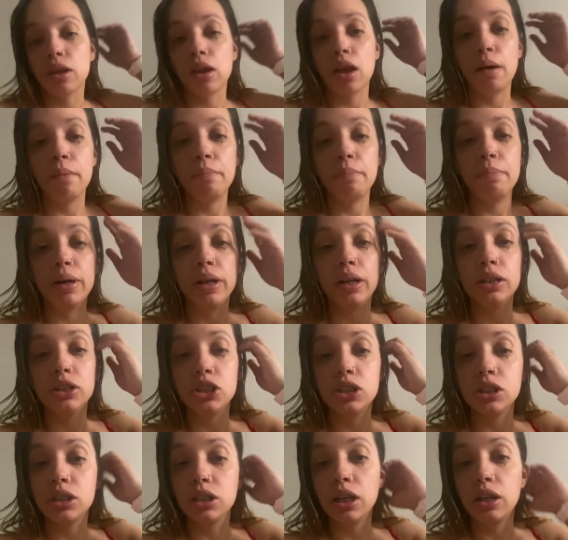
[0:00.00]
But it's
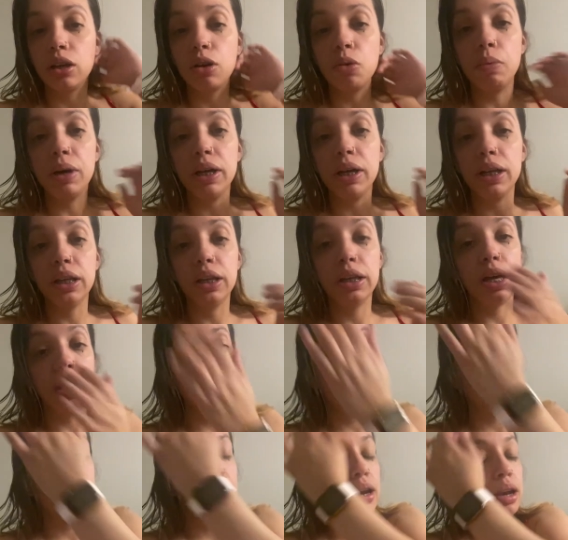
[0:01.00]
just like a waiting game
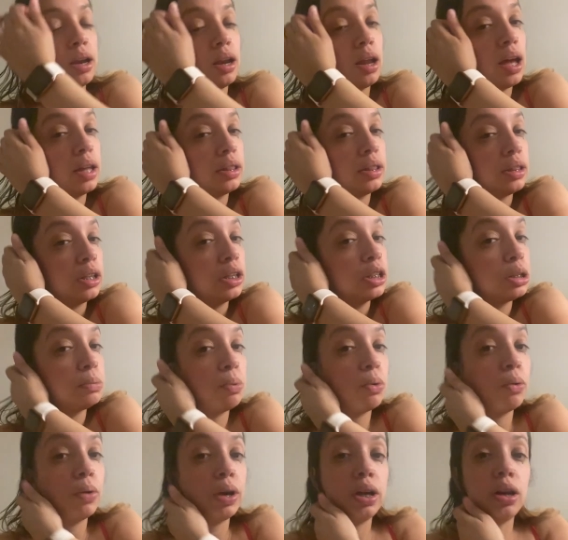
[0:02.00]
at this
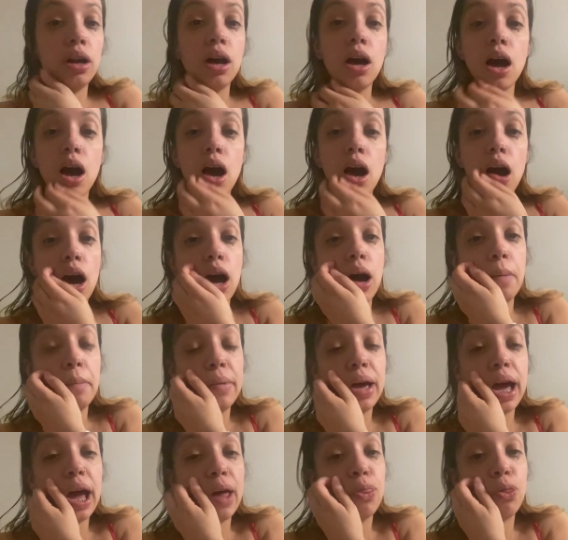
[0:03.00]
point.
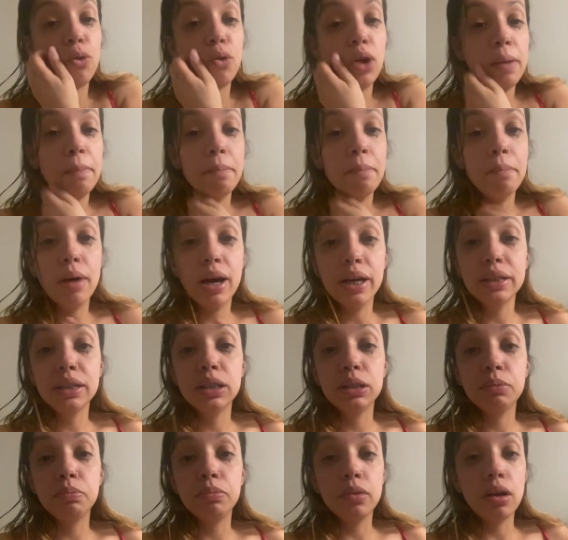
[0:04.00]
At 3 months,
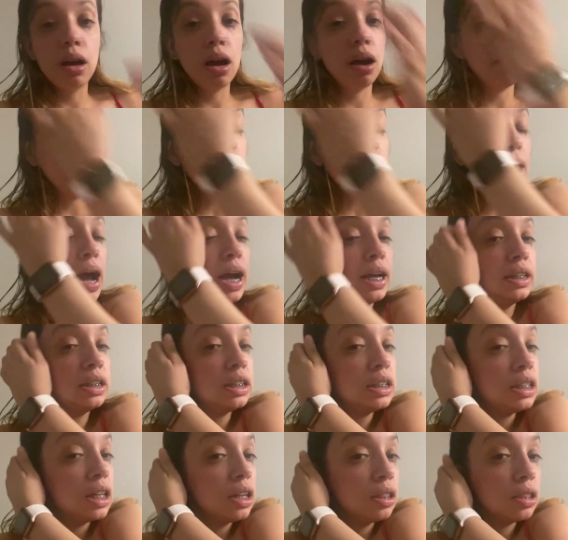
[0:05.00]
I
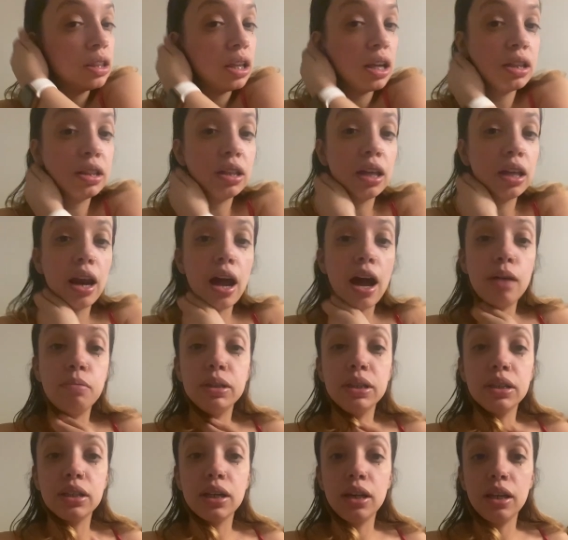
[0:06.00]
did think that I
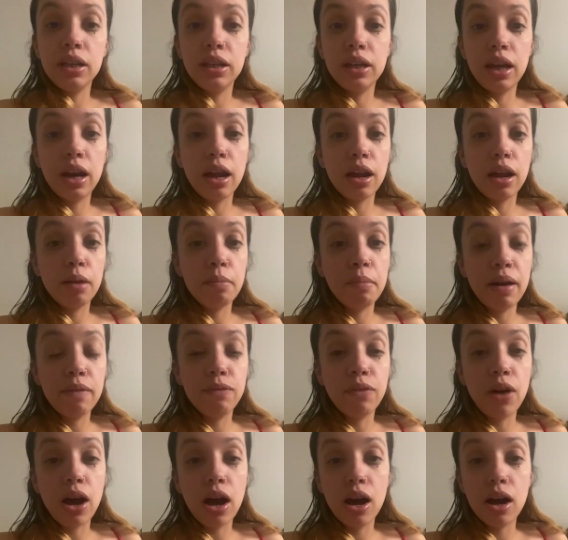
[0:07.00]
was gonna get out of my
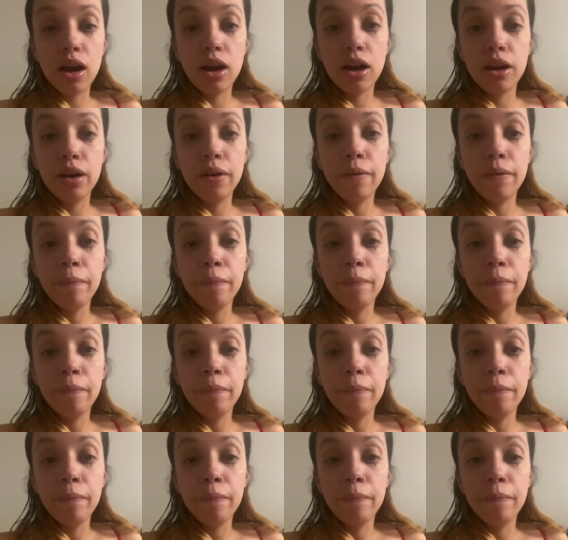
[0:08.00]
faja,